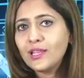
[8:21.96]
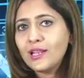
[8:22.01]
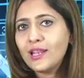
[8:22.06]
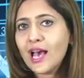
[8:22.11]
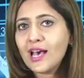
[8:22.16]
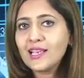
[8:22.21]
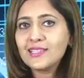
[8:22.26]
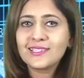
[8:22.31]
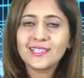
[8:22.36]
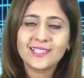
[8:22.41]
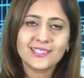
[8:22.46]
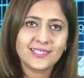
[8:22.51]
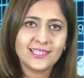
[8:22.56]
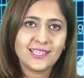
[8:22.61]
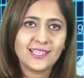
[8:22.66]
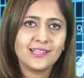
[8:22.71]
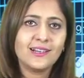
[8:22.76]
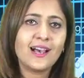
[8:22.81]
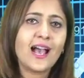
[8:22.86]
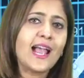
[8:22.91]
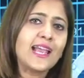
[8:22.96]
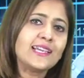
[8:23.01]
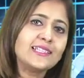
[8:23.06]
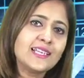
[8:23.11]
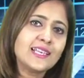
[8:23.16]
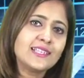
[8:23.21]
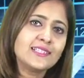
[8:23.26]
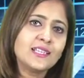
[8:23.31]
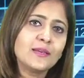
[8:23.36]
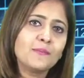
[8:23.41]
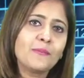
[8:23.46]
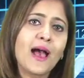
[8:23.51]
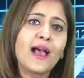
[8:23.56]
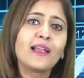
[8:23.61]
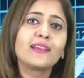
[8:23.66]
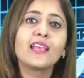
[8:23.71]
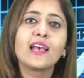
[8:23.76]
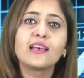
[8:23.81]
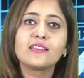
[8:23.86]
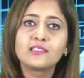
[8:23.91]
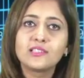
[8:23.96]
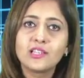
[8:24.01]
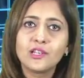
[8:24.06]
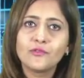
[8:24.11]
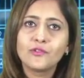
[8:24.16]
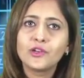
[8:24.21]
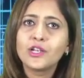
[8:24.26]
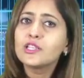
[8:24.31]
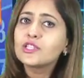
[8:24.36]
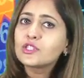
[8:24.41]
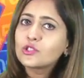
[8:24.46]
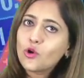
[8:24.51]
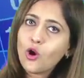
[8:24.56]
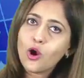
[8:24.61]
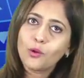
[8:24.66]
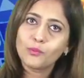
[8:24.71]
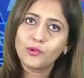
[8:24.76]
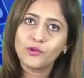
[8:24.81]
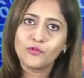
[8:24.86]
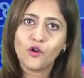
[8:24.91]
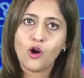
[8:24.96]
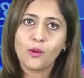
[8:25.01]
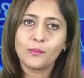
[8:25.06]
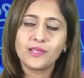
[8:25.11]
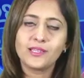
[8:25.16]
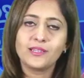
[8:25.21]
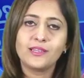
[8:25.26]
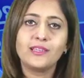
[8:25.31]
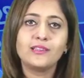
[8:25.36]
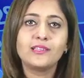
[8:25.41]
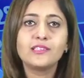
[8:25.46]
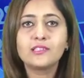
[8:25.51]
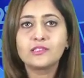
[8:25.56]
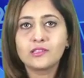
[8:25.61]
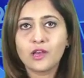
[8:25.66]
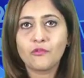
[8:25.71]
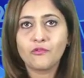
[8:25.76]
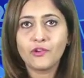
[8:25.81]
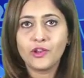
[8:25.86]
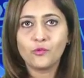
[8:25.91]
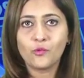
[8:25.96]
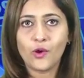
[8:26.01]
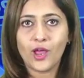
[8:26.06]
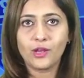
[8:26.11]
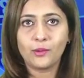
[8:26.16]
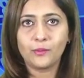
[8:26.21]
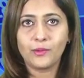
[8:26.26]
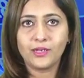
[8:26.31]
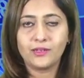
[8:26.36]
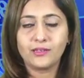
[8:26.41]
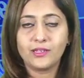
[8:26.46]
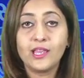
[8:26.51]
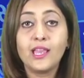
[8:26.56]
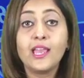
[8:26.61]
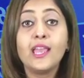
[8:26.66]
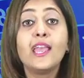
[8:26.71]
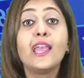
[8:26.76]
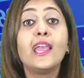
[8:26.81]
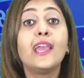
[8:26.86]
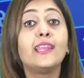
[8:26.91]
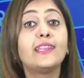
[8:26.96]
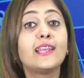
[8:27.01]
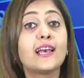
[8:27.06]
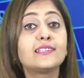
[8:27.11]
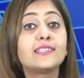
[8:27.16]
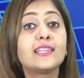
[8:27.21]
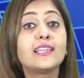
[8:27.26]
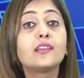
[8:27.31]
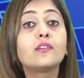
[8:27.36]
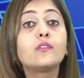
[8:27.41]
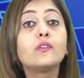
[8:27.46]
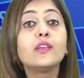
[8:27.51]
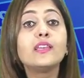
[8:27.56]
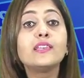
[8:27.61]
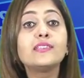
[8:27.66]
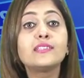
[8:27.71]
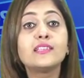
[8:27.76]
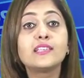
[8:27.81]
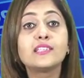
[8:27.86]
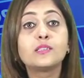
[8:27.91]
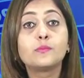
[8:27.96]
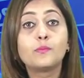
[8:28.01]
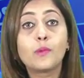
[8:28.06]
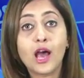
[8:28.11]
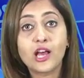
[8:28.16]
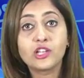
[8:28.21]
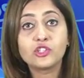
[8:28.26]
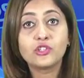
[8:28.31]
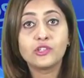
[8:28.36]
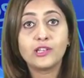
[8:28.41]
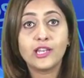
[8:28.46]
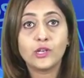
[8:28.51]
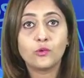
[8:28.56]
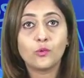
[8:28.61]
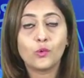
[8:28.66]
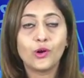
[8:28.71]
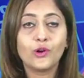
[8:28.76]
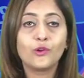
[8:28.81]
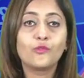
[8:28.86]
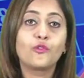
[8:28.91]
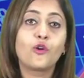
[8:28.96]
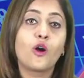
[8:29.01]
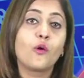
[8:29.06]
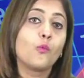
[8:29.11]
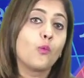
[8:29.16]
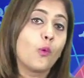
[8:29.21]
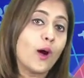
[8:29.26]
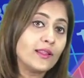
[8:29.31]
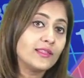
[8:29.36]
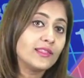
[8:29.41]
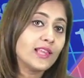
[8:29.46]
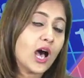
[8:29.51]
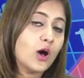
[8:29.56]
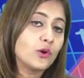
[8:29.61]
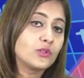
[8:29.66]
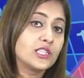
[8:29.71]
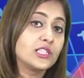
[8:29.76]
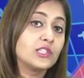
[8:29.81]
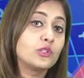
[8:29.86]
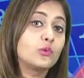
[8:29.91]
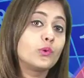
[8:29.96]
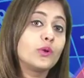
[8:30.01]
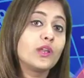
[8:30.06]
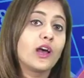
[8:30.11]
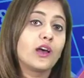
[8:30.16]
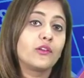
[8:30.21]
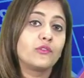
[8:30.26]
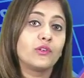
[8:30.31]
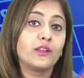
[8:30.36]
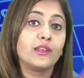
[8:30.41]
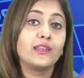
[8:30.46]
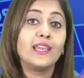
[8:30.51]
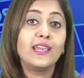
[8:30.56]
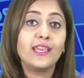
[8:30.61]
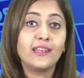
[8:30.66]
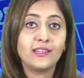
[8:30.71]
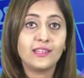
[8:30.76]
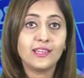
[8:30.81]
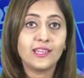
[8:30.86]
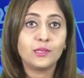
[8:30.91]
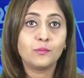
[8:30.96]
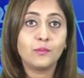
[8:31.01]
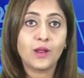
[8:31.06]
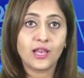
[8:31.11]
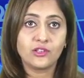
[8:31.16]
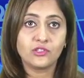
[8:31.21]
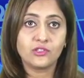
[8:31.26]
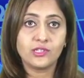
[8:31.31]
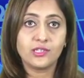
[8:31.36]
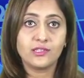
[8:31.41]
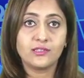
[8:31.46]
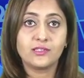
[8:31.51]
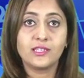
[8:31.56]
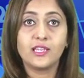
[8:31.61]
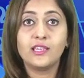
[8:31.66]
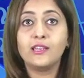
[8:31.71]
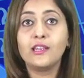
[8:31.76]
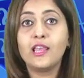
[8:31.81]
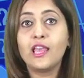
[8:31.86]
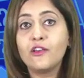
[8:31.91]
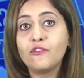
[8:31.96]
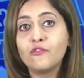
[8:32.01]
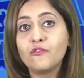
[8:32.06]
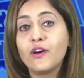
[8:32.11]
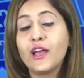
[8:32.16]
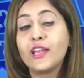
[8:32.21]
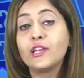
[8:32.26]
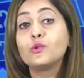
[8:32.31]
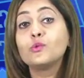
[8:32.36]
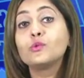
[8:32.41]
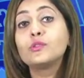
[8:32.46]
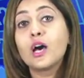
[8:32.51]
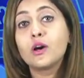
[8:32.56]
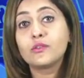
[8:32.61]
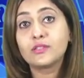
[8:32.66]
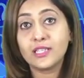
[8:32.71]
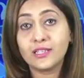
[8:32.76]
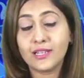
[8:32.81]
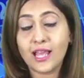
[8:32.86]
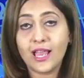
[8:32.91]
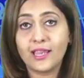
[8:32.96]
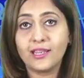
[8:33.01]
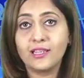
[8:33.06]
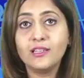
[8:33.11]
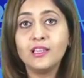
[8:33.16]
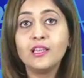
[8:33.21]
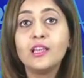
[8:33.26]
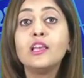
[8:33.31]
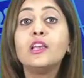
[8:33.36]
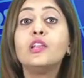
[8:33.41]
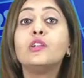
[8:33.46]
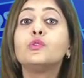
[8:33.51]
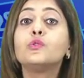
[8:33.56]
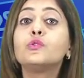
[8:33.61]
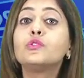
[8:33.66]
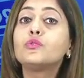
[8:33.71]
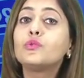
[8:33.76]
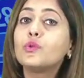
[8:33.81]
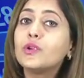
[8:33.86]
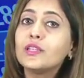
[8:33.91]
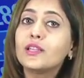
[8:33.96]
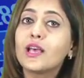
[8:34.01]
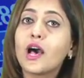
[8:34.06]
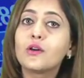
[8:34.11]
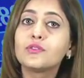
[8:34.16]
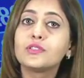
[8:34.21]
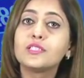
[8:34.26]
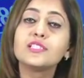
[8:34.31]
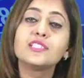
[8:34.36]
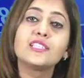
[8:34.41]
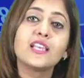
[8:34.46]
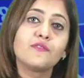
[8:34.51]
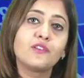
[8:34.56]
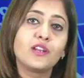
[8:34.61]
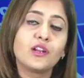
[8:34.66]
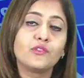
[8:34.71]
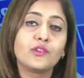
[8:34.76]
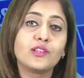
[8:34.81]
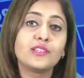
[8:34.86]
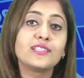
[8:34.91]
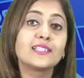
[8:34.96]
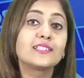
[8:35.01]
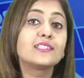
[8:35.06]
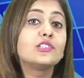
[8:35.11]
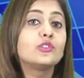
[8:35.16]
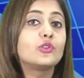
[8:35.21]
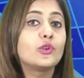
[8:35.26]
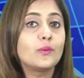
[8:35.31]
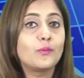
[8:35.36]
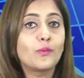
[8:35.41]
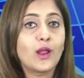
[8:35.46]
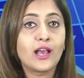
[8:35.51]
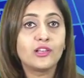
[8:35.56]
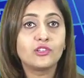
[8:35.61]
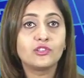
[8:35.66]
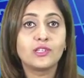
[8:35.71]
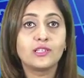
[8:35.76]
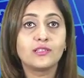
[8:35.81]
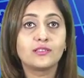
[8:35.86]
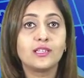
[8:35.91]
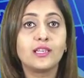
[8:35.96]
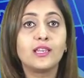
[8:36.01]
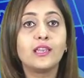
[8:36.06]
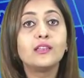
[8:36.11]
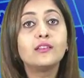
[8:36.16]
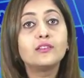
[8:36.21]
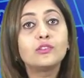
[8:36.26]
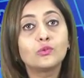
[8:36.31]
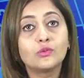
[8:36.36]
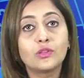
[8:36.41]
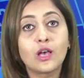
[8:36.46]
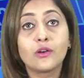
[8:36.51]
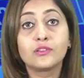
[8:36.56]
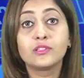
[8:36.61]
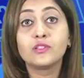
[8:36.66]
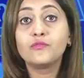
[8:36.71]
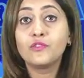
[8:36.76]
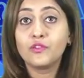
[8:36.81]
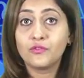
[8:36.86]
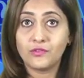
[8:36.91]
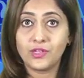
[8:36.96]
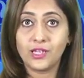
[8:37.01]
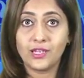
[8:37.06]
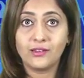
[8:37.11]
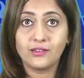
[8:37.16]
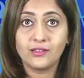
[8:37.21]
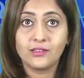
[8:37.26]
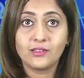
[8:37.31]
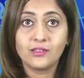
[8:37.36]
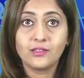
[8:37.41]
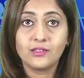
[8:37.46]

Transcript: the last 6 years, ICICI Bank has delivered a strong performance in this tough environment. It has increased its branch network from 1,388 branches in FY 2009 to 3,763 branches in 2015.